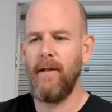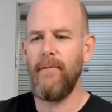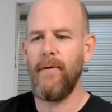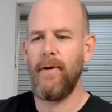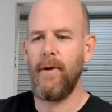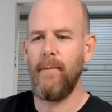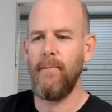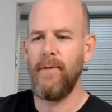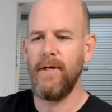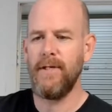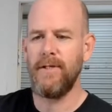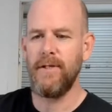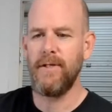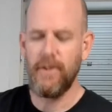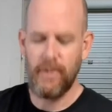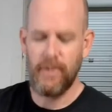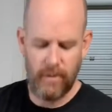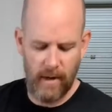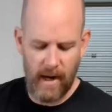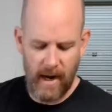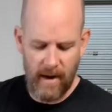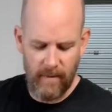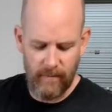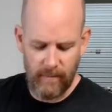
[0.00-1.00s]
on a busy,
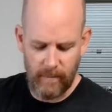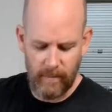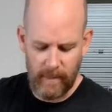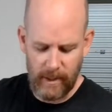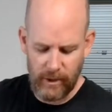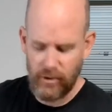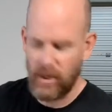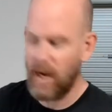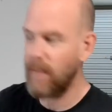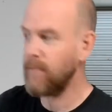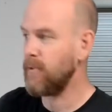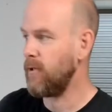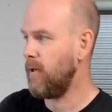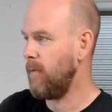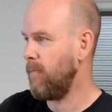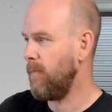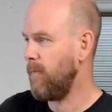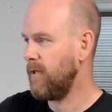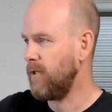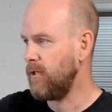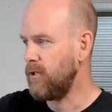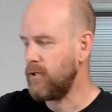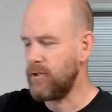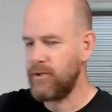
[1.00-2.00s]
or my shop's on a
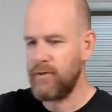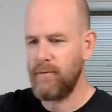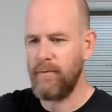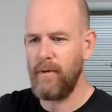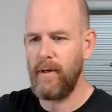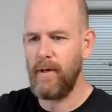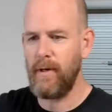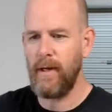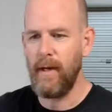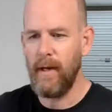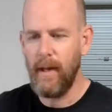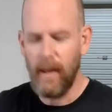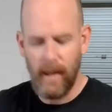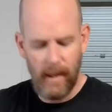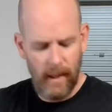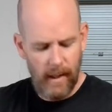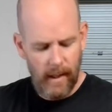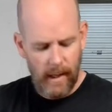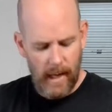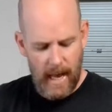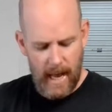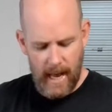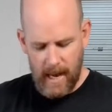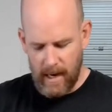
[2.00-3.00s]
busy street,
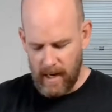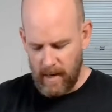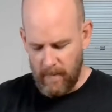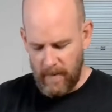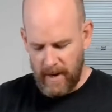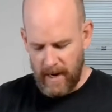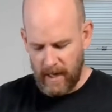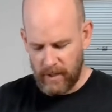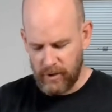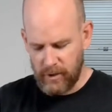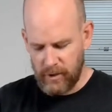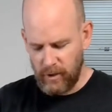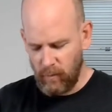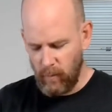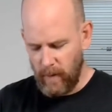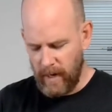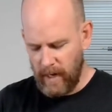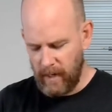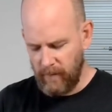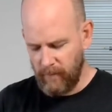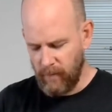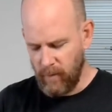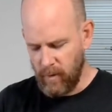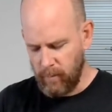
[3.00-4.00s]
and I'm actually
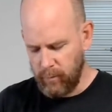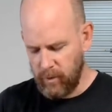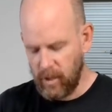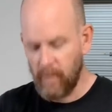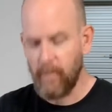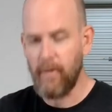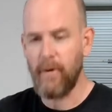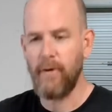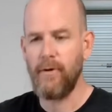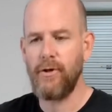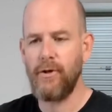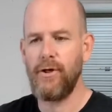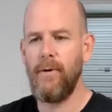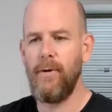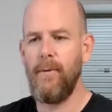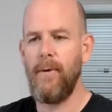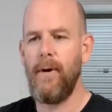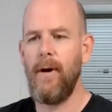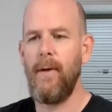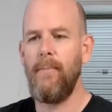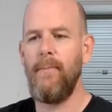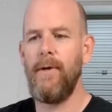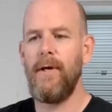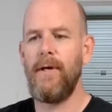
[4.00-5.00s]
waiting for a plumber to show
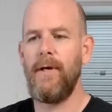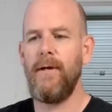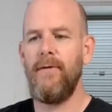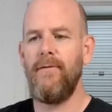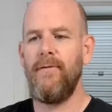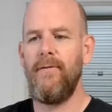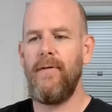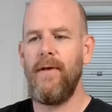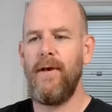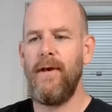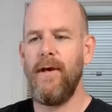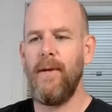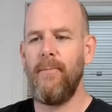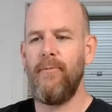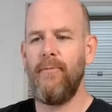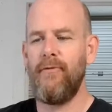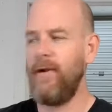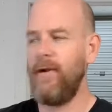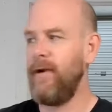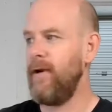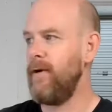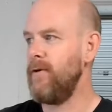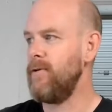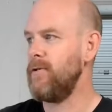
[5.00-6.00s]
up because the
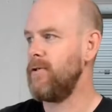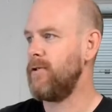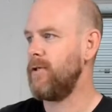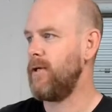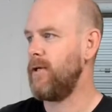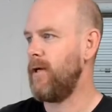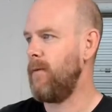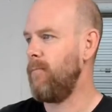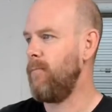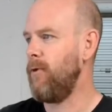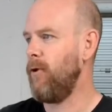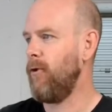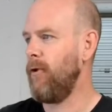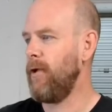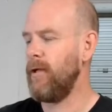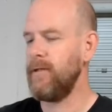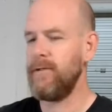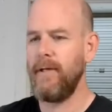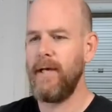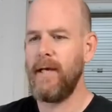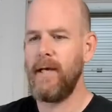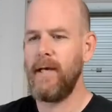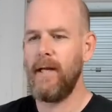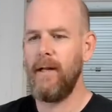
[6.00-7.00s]
upstairs
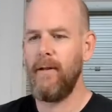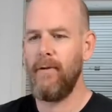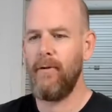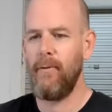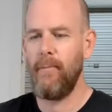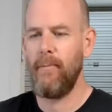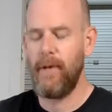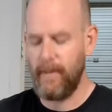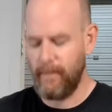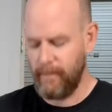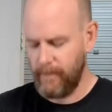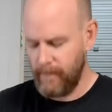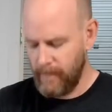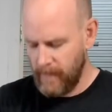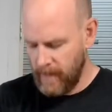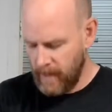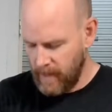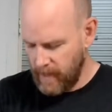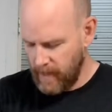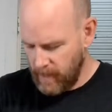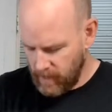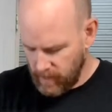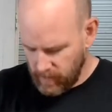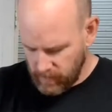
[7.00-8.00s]
building's leaking a little bit.
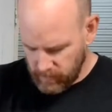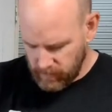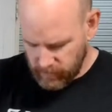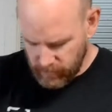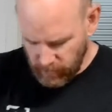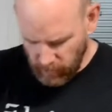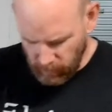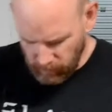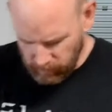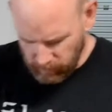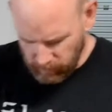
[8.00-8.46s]
So,